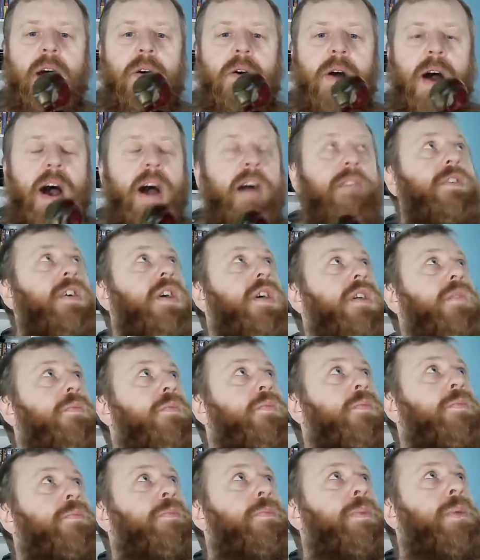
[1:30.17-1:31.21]
Now I've
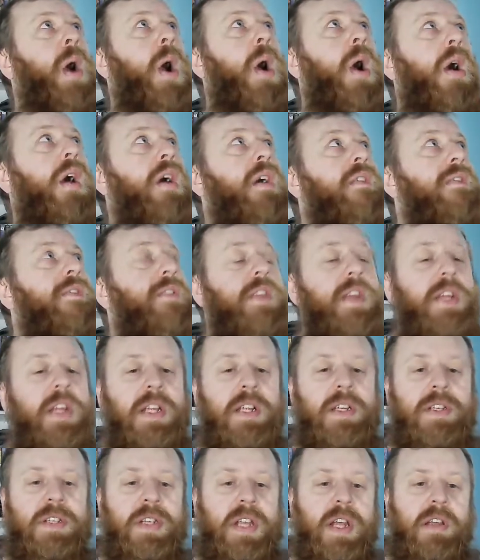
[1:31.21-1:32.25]
got part of
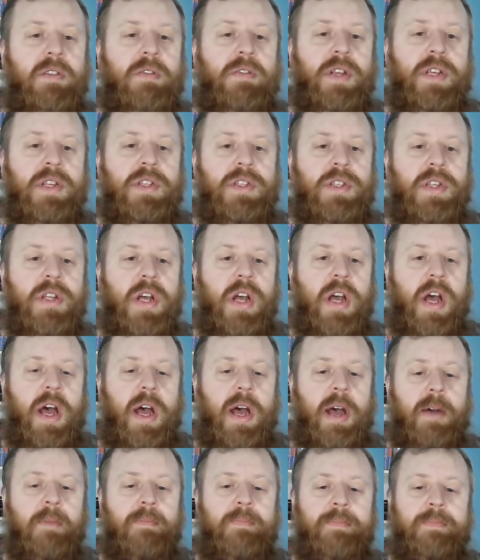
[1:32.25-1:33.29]
the series that
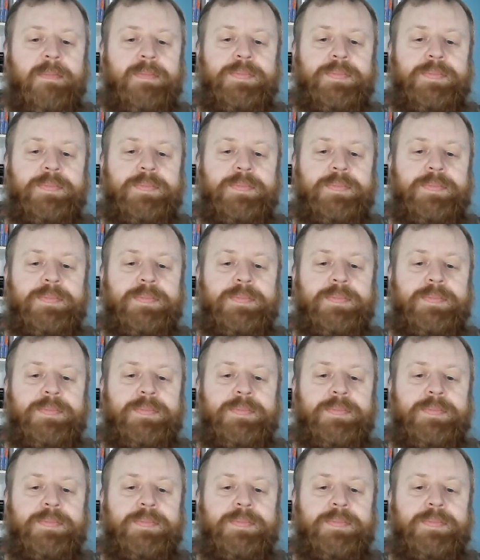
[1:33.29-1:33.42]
